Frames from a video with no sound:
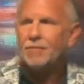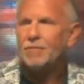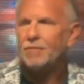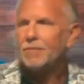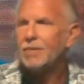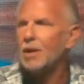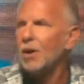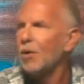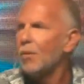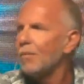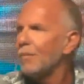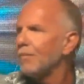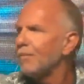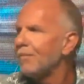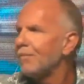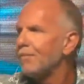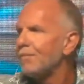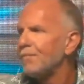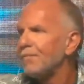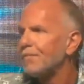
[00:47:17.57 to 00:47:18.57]
Nope,
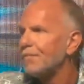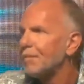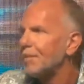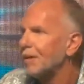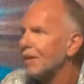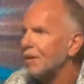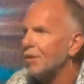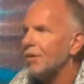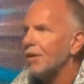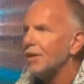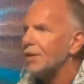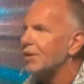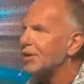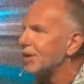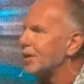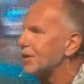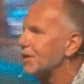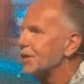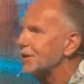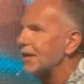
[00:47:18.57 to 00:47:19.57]
you didn't just
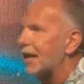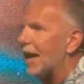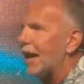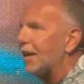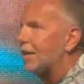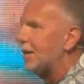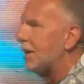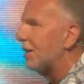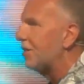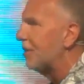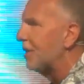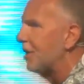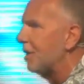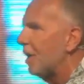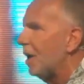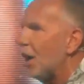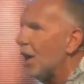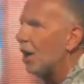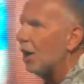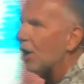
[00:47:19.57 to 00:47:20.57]
decide nothing.
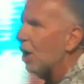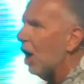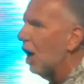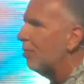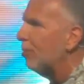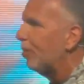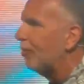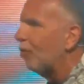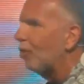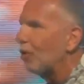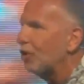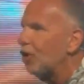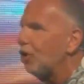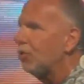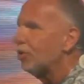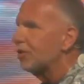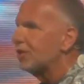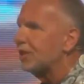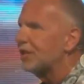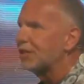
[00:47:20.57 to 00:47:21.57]
Long before you was
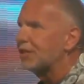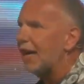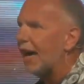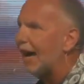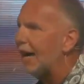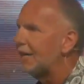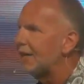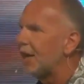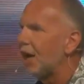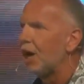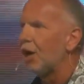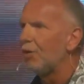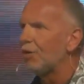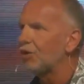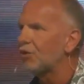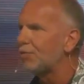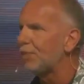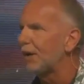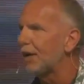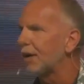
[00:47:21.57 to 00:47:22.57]
deciding, the Holy
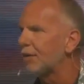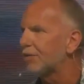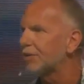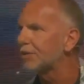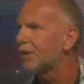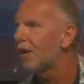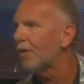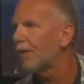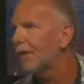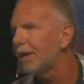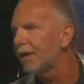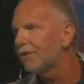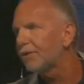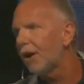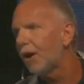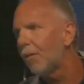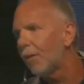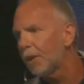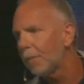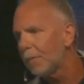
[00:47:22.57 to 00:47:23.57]
Spirit was already drawing.